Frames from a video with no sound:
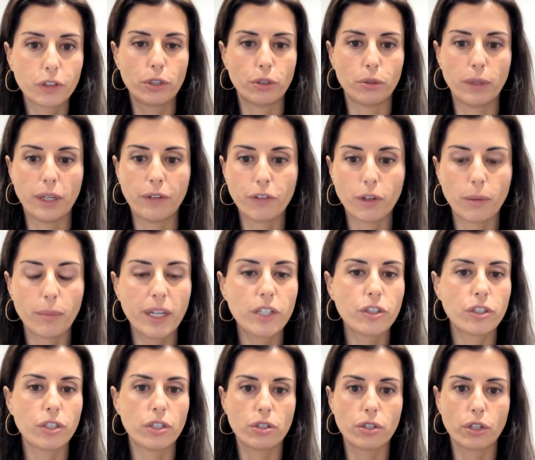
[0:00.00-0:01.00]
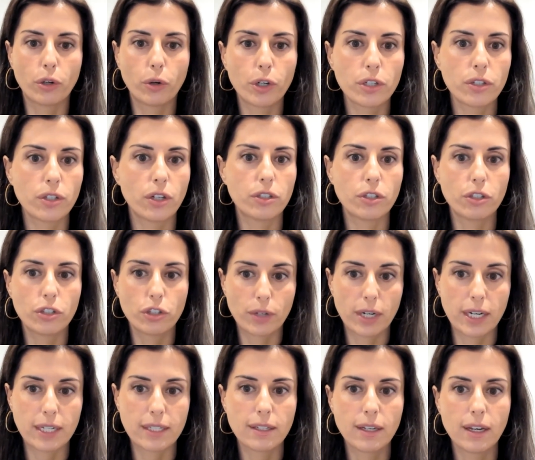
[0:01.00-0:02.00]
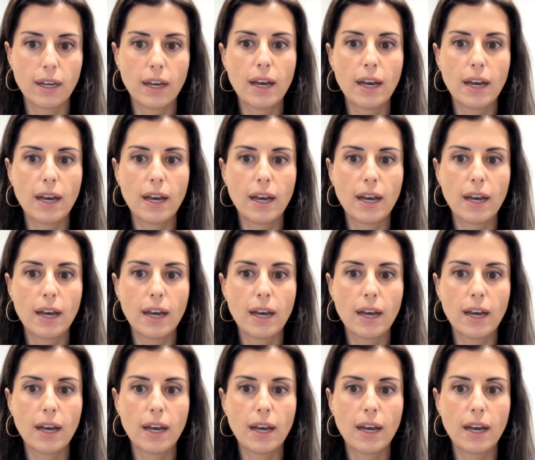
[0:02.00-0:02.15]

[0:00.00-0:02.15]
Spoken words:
to inflammation, to cortisol, to stress.